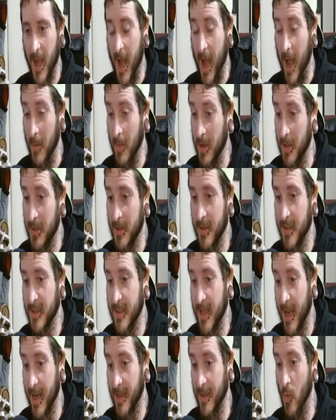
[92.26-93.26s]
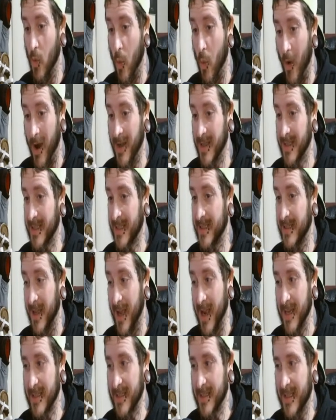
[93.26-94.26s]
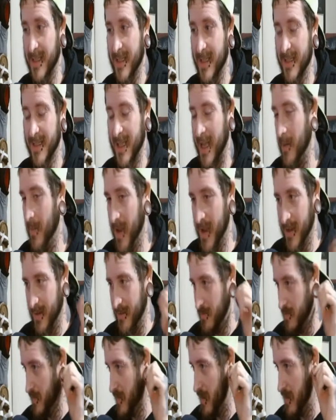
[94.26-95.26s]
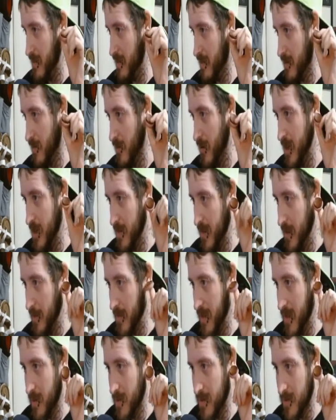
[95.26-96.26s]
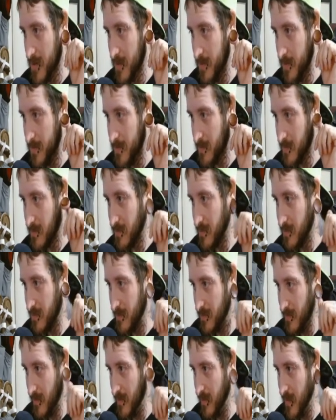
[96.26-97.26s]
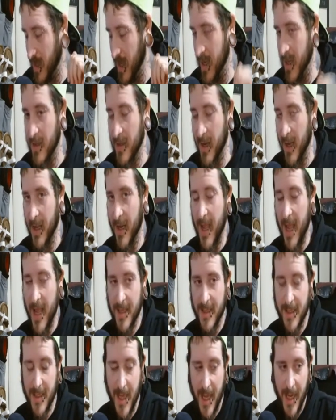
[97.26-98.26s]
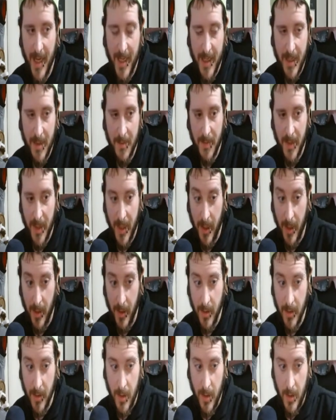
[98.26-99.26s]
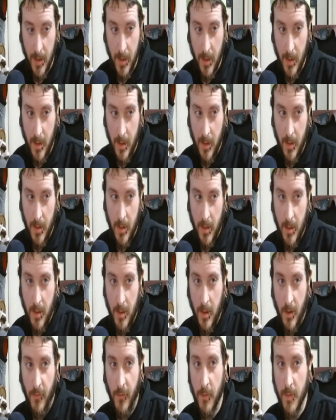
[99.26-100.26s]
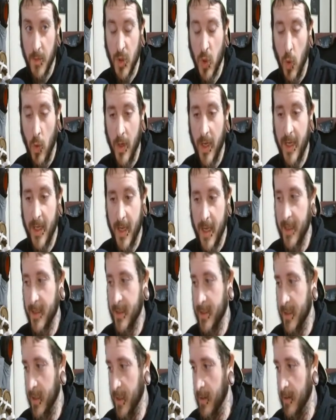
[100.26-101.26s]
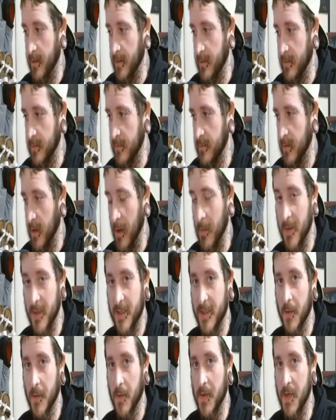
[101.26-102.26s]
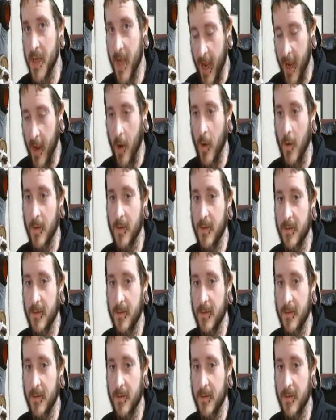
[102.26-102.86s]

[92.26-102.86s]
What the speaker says: not sure exactly what size he is. I'm at 30 millimeters, and it has taken me from 2019 up until now,